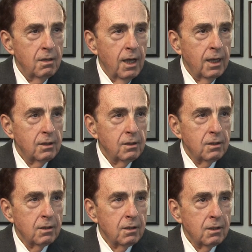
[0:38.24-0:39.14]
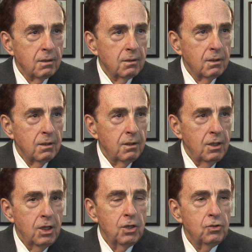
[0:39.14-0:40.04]
that uh,
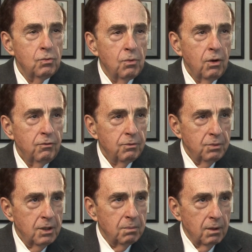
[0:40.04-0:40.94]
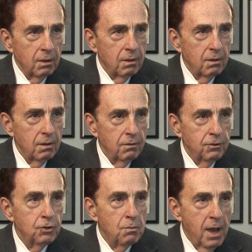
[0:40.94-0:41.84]
he could do more for people,
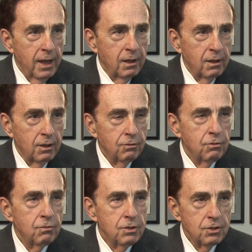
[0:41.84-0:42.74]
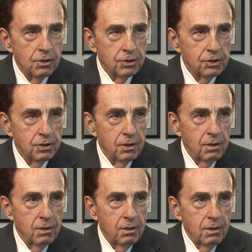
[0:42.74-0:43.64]
for humanity, through research
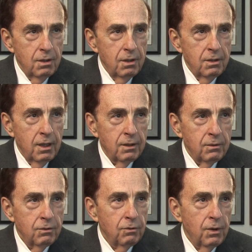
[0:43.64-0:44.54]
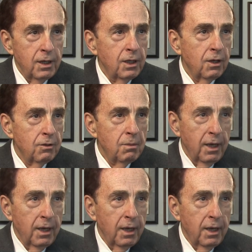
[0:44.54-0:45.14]
than through any other